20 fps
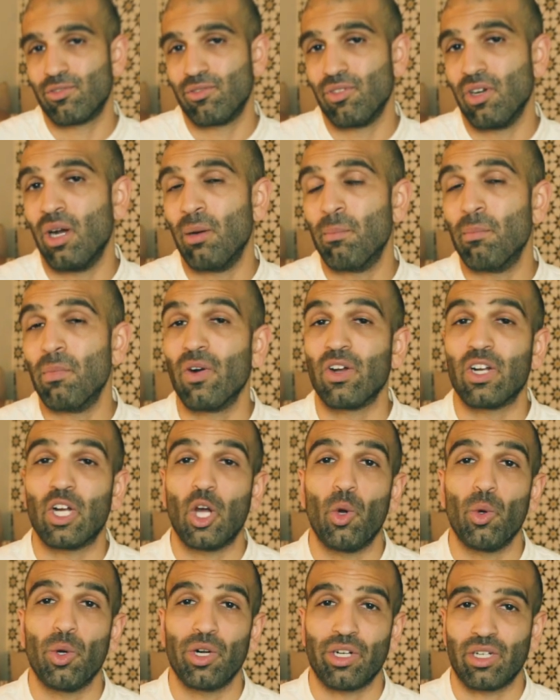from a
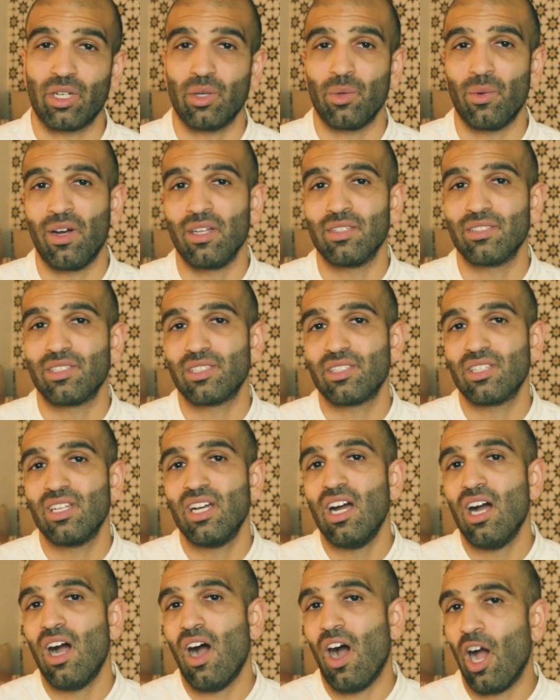coworker once.
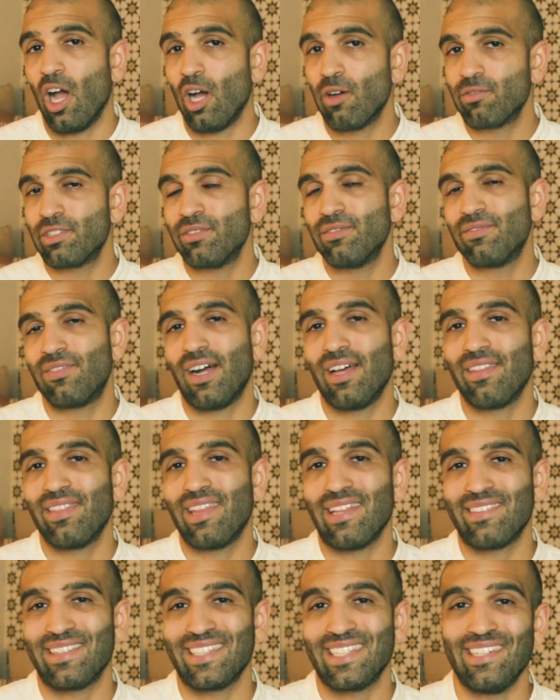I often find
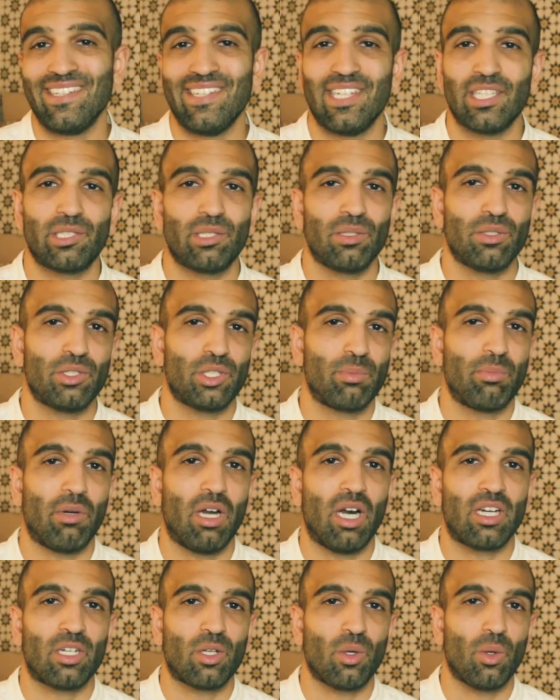that the initial
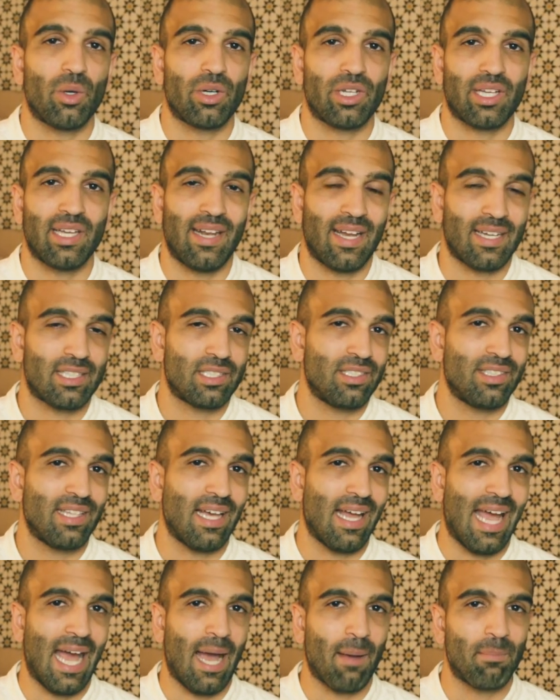spark or connection
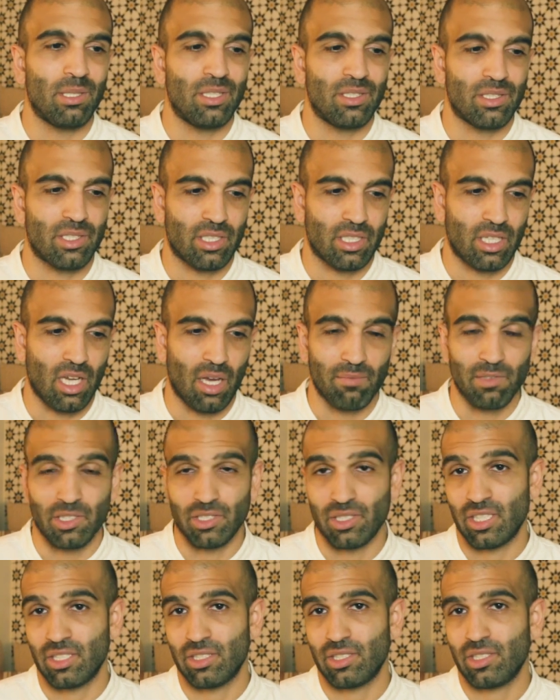that happens in a
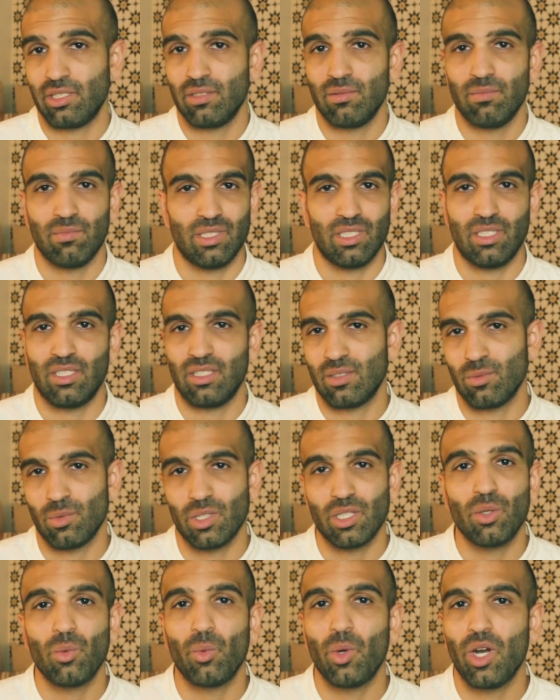conversation,
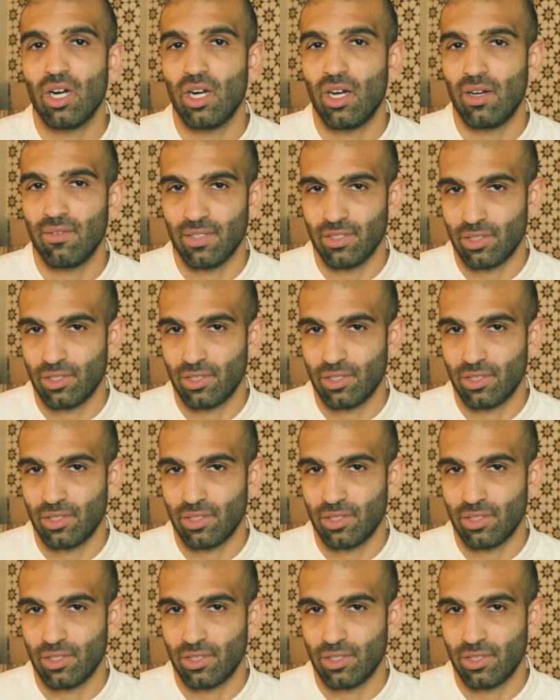it'll wear off